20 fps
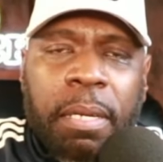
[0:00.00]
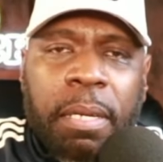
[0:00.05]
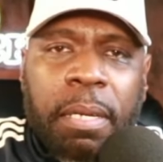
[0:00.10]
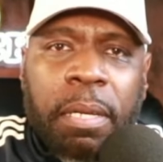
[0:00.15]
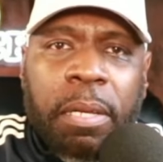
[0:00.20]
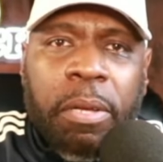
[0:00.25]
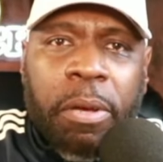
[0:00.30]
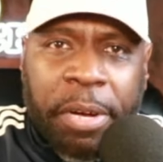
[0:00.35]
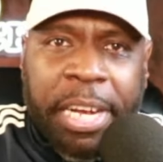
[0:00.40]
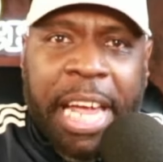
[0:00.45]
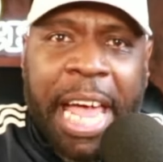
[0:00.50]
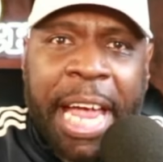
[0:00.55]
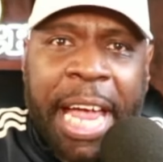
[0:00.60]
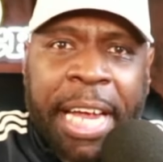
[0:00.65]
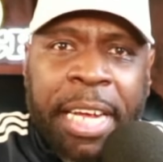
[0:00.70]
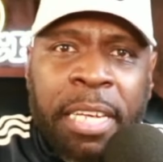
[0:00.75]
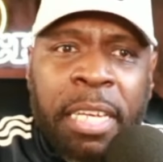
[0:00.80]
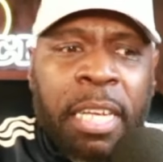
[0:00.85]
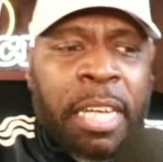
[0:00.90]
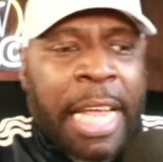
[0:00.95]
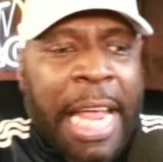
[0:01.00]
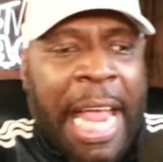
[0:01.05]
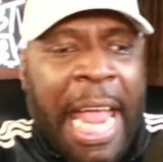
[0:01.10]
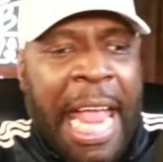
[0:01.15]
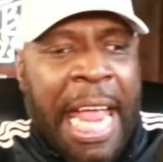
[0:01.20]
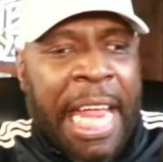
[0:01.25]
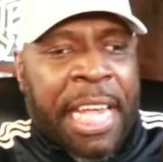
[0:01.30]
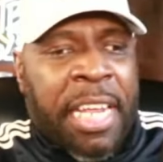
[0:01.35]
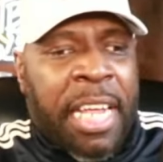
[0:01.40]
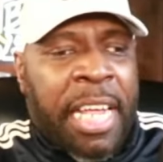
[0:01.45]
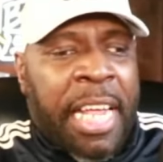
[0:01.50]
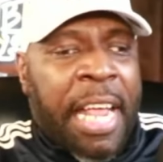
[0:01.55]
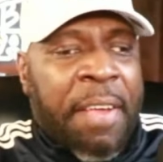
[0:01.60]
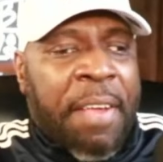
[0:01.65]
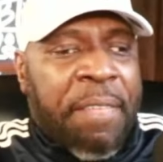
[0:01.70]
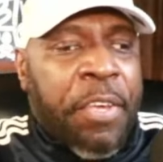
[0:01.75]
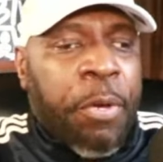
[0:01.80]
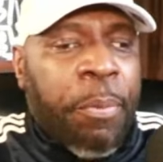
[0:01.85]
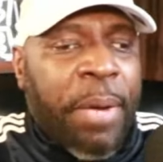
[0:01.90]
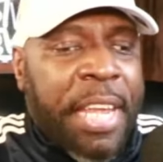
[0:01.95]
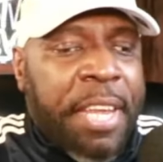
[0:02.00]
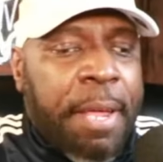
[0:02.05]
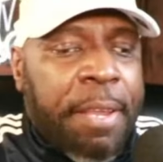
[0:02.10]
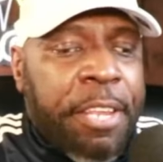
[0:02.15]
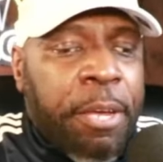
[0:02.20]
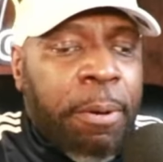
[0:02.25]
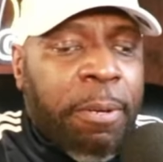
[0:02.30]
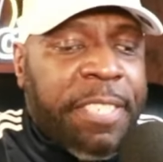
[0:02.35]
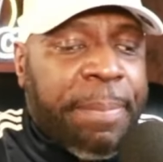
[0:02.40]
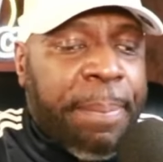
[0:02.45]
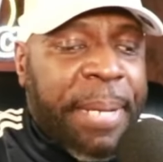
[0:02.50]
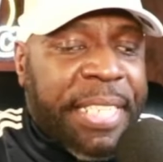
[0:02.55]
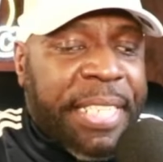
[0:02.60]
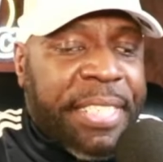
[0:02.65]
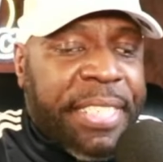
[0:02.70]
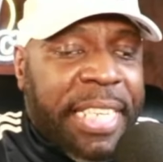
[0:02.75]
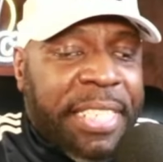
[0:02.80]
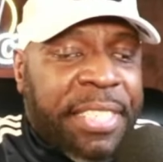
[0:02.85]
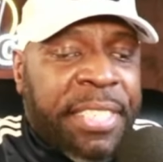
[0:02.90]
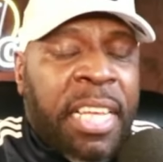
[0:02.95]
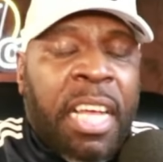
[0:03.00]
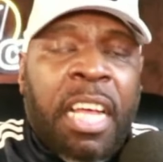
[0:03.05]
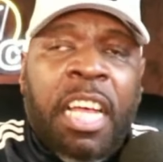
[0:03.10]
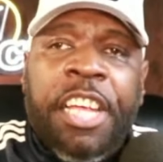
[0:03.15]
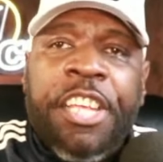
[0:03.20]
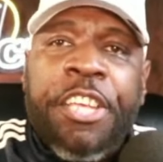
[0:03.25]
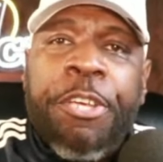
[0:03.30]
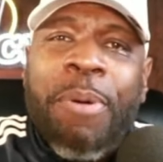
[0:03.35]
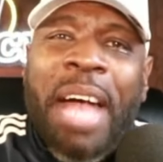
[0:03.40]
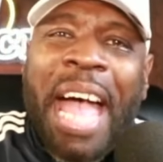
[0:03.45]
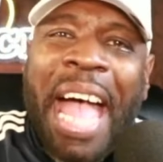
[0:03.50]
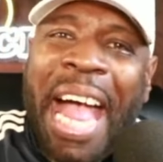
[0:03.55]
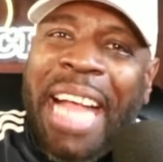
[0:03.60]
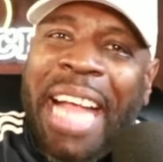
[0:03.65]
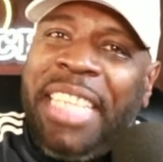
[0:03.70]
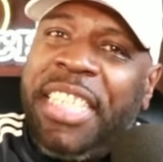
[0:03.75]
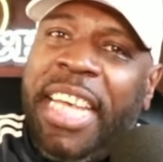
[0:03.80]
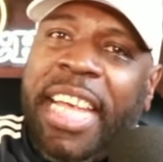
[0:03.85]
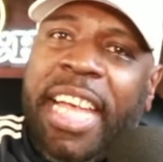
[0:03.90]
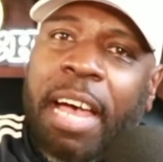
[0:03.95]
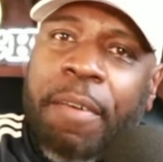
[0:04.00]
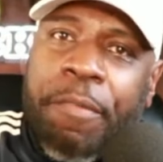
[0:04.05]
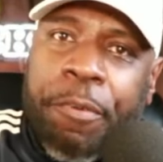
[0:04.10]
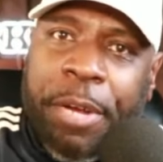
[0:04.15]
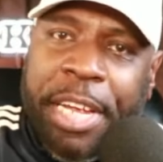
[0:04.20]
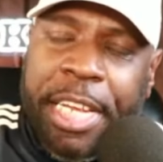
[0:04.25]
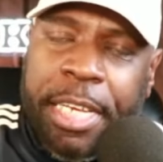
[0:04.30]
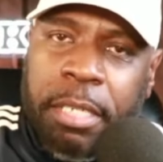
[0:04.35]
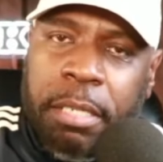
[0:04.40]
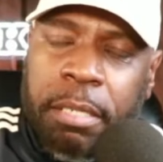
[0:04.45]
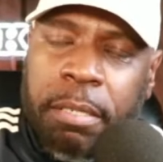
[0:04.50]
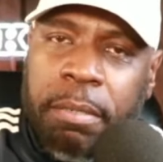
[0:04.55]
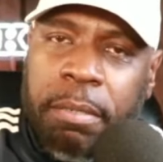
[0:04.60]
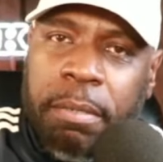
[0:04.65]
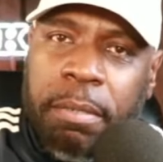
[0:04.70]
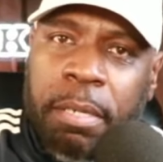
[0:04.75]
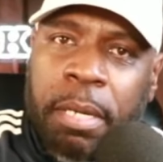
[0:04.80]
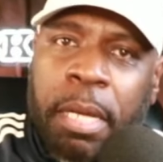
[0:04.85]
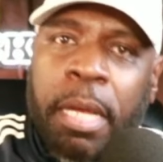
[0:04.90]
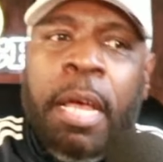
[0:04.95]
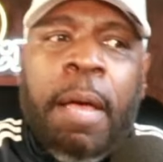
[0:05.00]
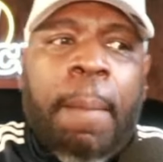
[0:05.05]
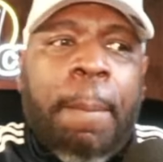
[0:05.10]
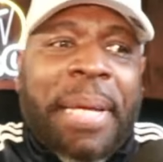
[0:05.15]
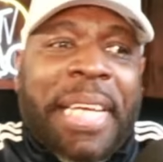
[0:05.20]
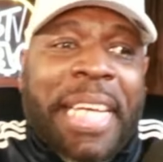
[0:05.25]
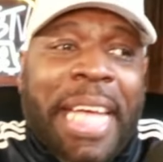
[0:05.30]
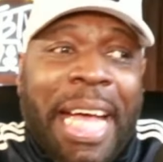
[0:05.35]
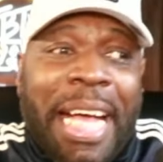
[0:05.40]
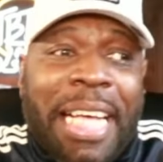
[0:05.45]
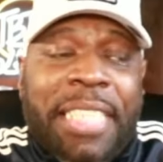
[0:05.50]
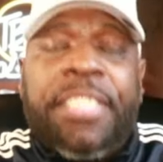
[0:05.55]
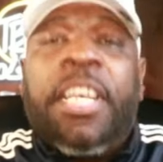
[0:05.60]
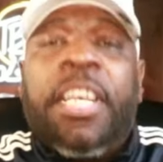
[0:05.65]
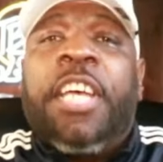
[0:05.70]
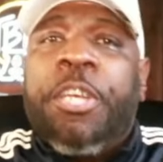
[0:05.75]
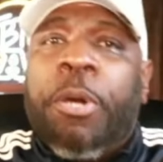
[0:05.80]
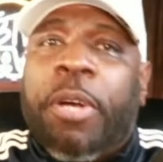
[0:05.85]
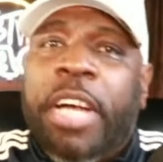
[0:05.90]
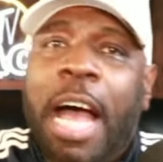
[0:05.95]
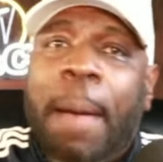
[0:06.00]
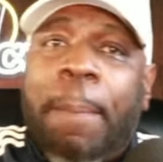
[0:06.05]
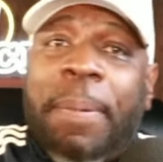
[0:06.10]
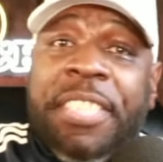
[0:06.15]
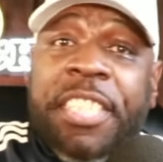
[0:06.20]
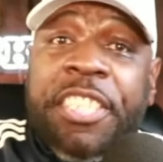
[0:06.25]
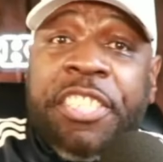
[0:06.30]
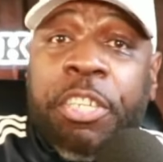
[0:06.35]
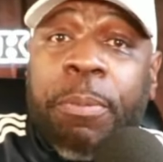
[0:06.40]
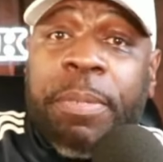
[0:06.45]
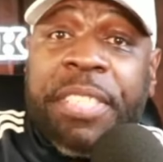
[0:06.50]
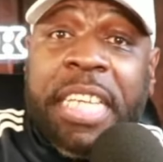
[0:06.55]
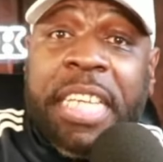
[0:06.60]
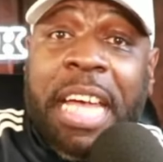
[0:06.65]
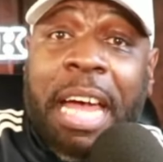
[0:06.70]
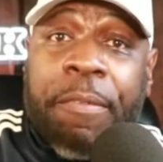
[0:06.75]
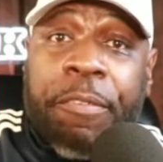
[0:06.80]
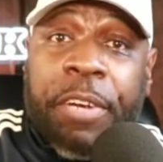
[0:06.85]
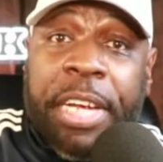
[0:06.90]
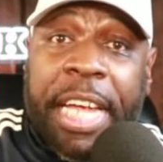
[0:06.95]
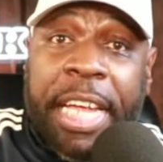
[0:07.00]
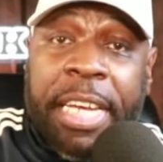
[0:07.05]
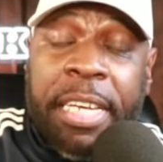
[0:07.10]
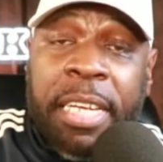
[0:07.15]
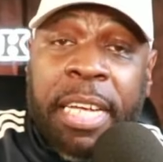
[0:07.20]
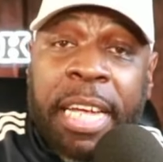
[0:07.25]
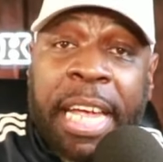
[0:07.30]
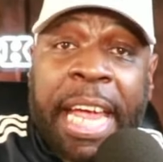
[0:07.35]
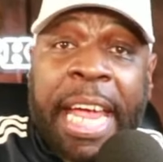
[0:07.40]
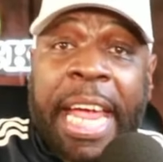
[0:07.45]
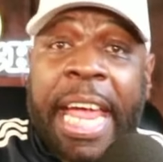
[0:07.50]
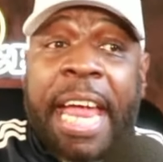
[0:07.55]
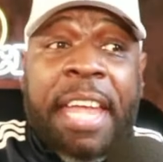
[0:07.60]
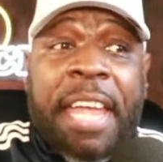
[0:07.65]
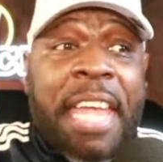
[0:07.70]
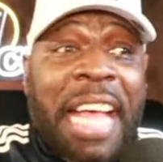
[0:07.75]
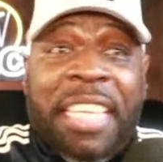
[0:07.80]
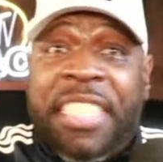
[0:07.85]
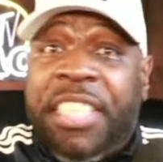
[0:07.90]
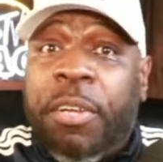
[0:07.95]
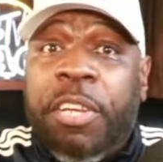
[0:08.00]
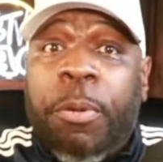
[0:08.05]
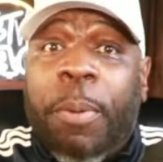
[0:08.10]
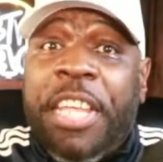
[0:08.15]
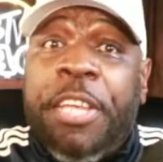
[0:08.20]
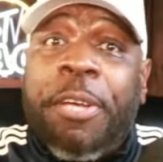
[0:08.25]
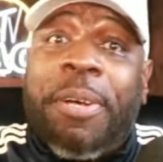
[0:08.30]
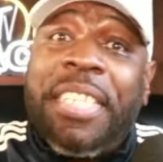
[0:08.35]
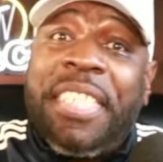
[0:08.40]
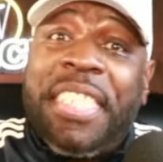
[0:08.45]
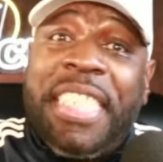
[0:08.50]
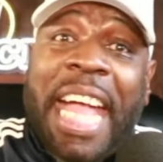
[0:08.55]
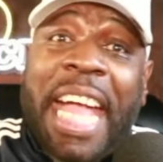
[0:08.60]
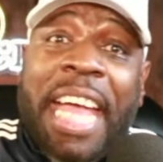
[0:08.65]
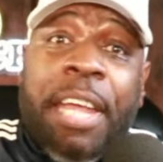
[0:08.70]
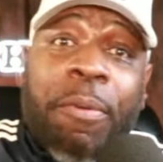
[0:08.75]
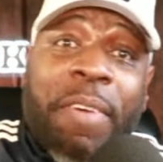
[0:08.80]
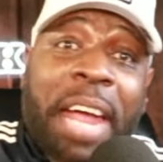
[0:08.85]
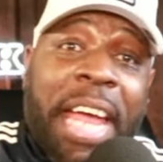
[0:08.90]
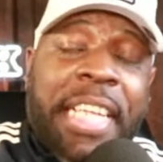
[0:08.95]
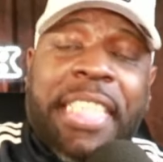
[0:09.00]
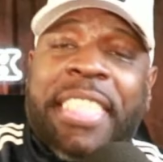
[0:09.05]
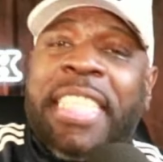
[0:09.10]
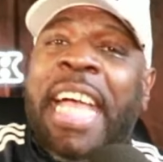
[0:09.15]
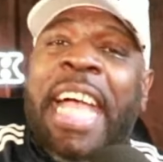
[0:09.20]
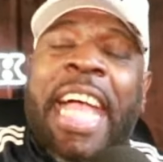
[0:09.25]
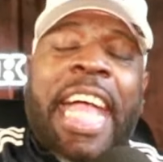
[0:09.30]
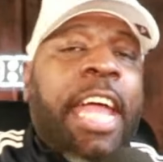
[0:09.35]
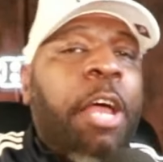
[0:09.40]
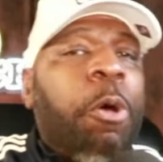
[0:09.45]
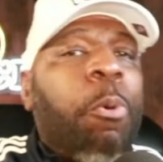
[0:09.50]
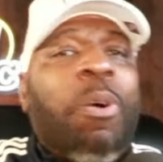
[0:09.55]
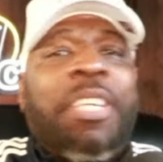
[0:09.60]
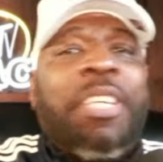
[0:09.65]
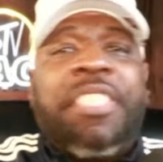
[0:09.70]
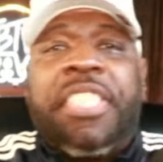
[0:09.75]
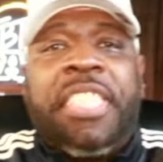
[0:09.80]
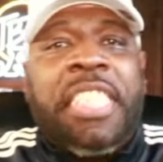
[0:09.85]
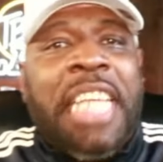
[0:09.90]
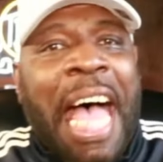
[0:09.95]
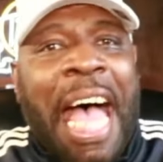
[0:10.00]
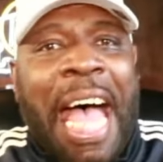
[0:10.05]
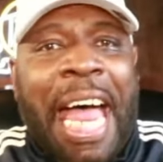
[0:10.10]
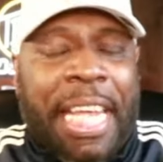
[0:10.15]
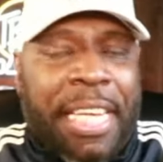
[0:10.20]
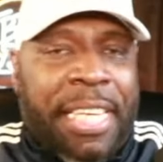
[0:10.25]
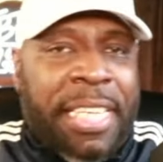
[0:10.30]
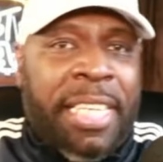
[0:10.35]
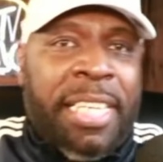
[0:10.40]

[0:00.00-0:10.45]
Okay? And if you in the news business, you had to cover it because your competition was covering it. And that's the only way you could stay in the ratings. It was not